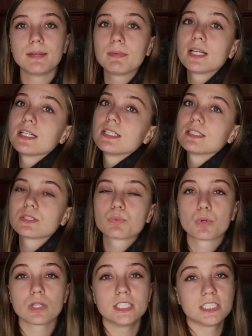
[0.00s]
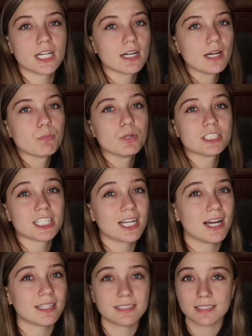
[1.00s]
I'm in a swirly chair. I wish I
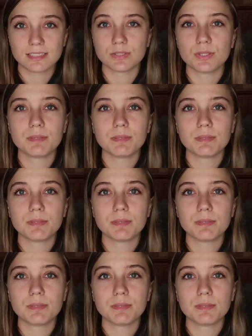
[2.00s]
kind of didn't do